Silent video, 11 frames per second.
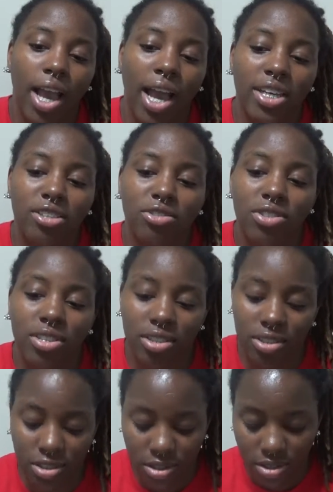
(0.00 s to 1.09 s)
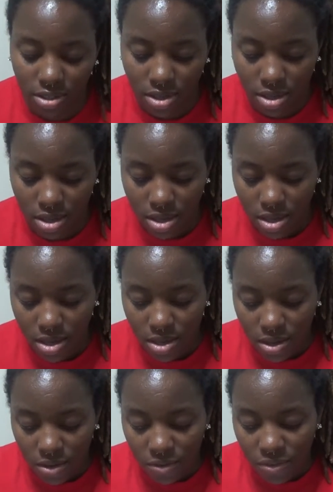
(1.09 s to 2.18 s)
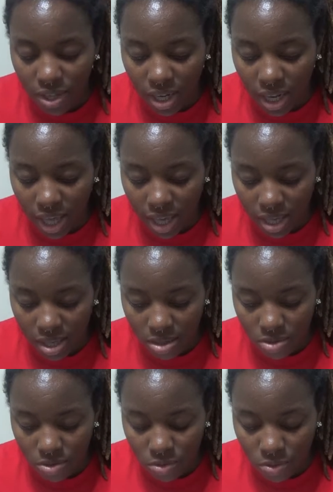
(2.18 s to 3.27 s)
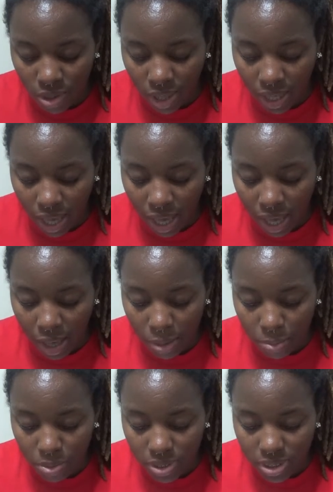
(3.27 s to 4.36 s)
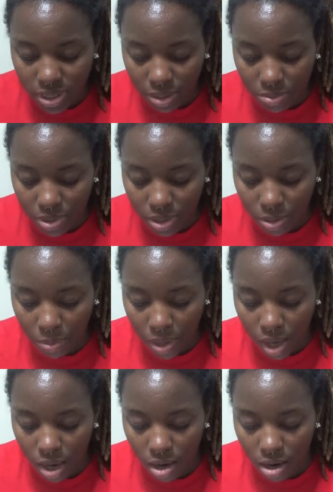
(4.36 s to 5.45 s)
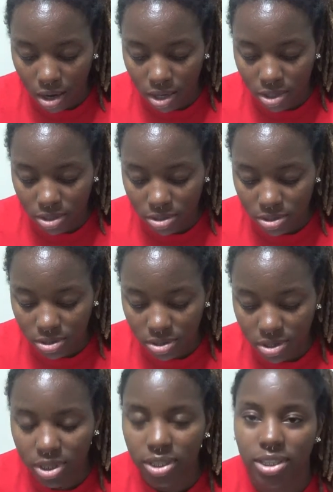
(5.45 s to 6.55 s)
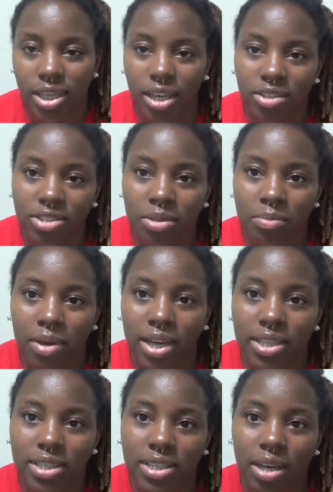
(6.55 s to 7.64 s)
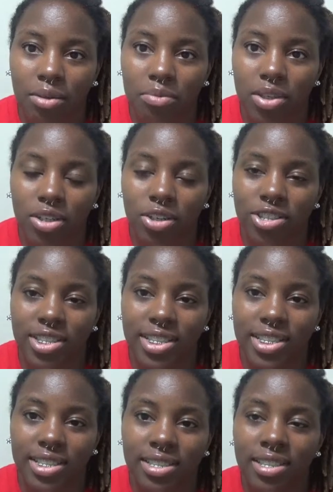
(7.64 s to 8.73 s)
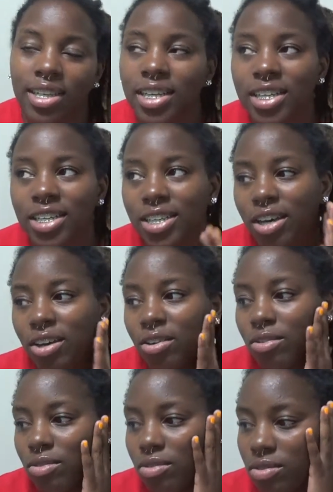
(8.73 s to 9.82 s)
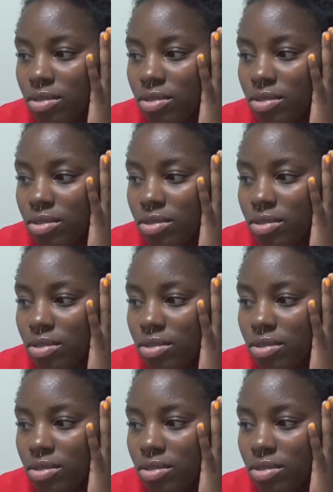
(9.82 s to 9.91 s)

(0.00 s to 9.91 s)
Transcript: I used to feel like when God put something on my heart to tell somebody something or to, you know,